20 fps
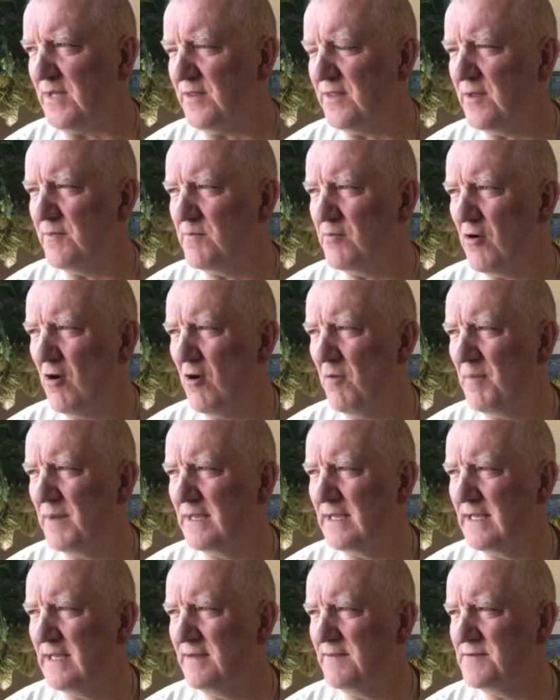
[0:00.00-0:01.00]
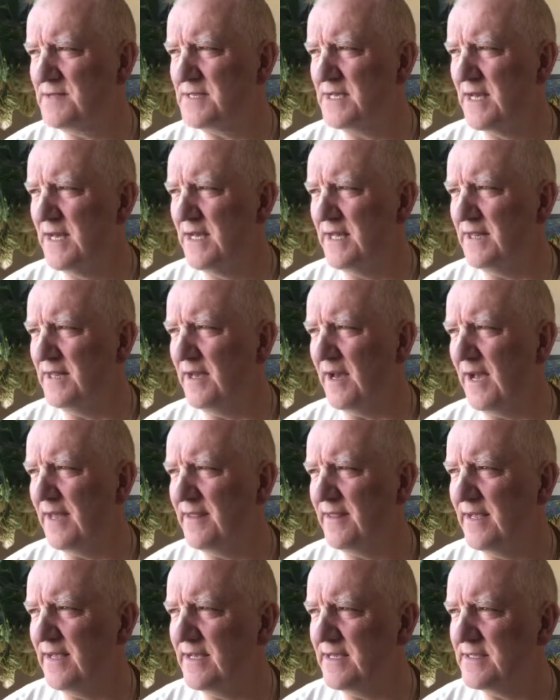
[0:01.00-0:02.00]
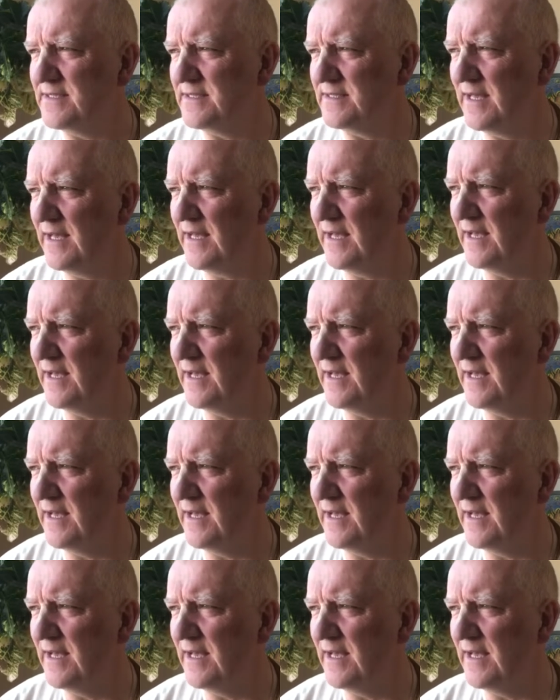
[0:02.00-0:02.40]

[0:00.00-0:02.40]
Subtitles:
that Prabhupada gives that I think is